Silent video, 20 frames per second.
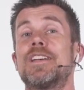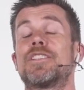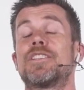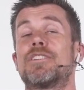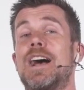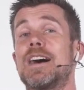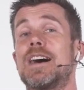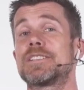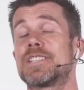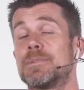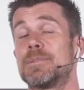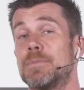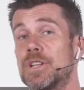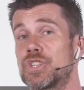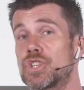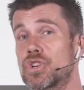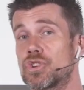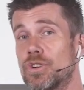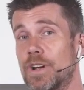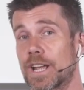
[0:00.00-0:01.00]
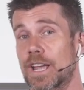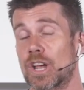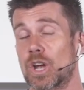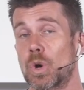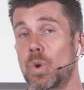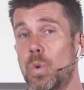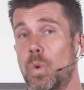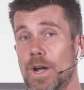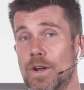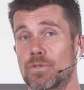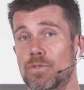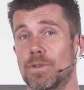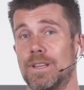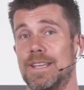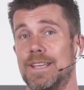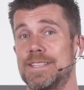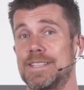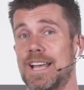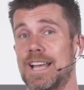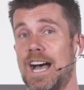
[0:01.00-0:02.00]
There are some trick quick
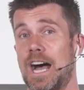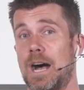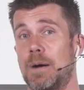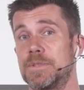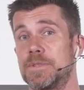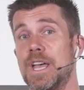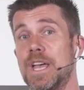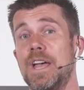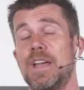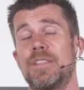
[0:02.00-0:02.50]
release hubs